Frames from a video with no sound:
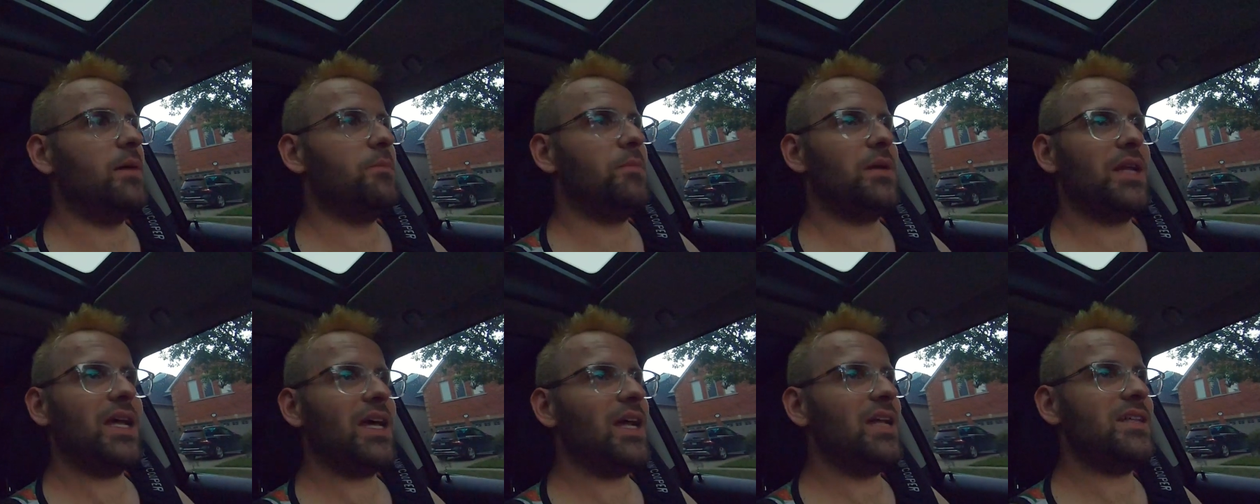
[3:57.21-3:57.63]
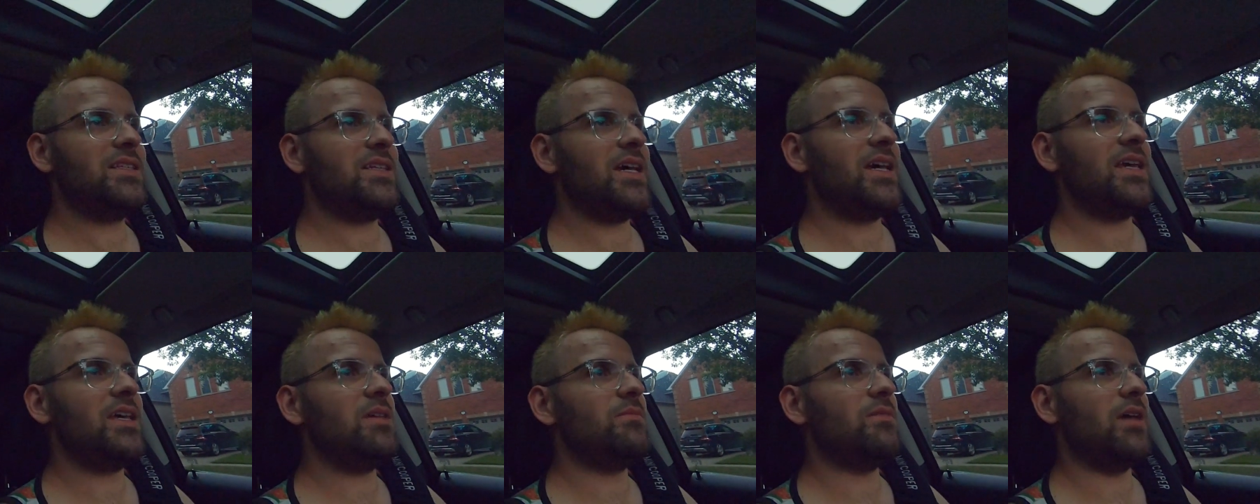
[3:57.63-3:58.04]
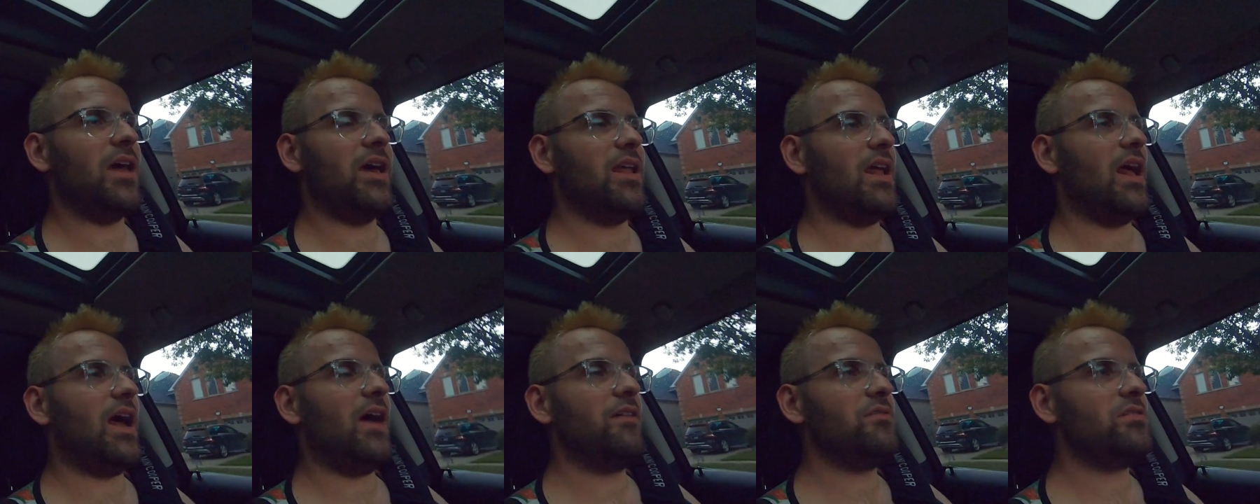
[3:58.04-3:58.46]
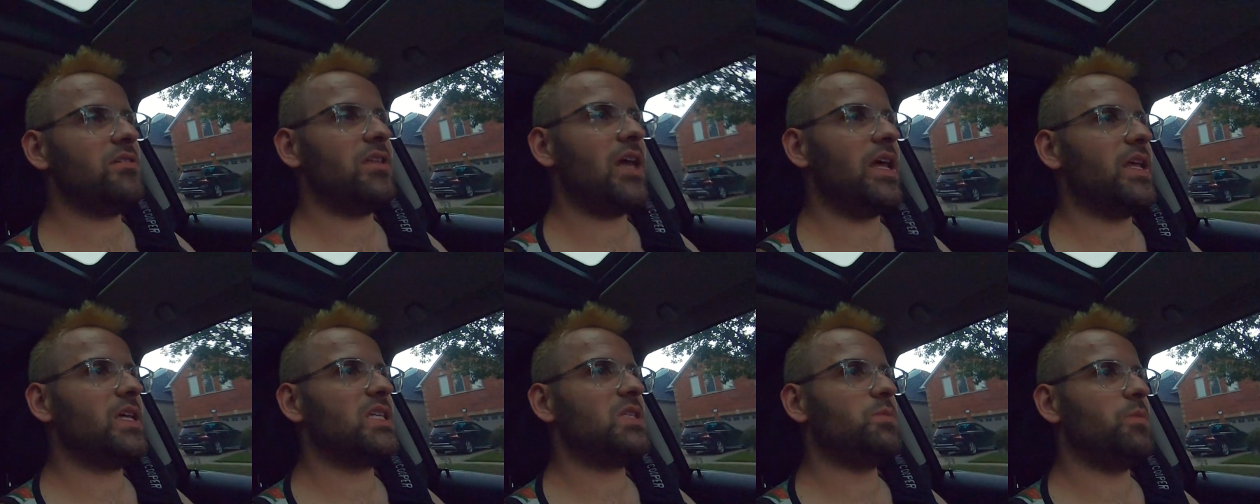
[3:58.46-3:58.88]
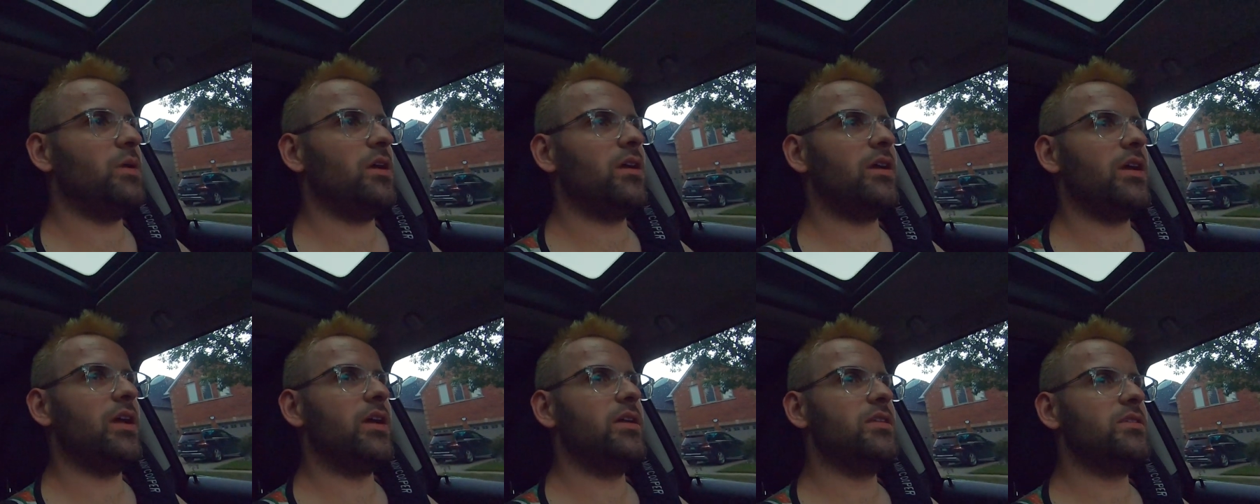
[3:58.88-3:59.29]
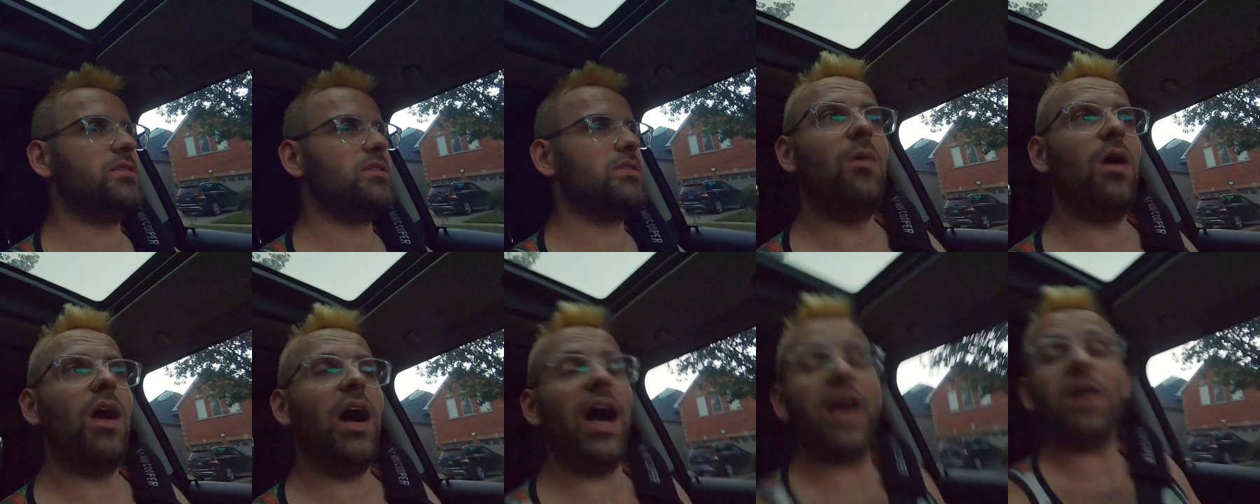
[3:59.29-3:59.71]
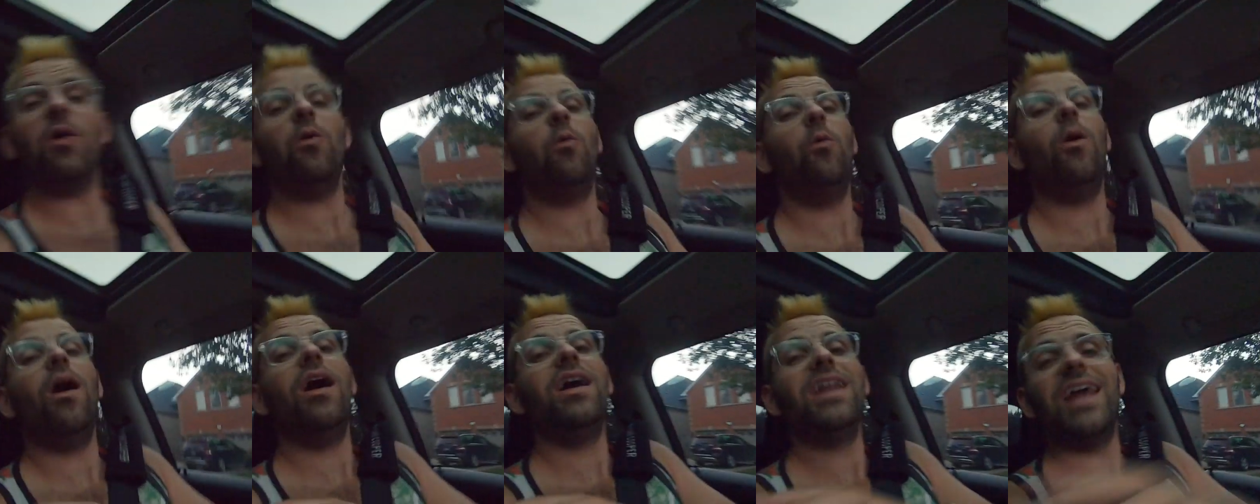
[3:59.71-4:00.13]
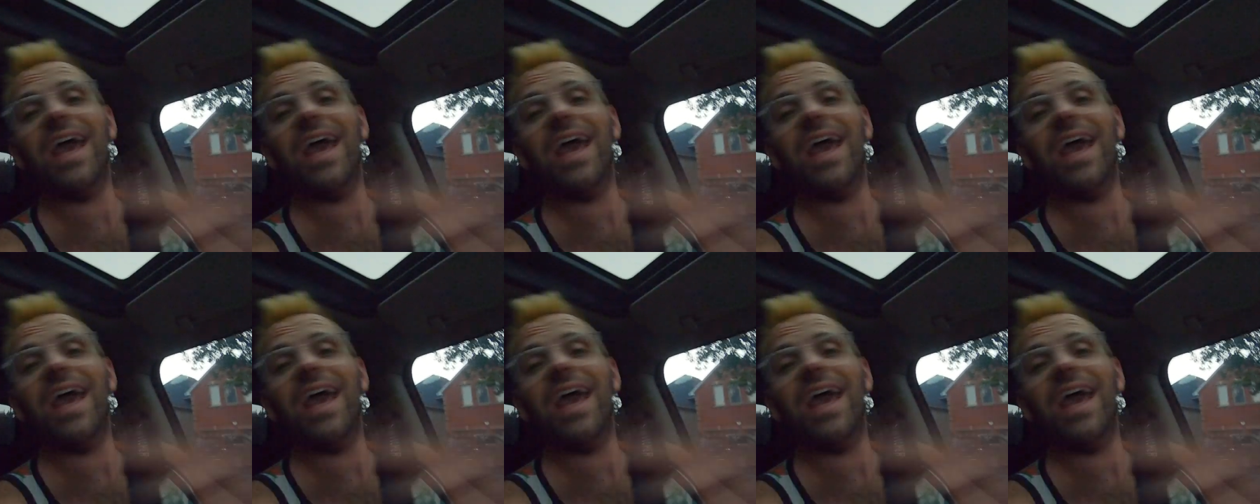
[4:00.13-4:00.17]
But I gotta tell you, man, after that experience, I don't want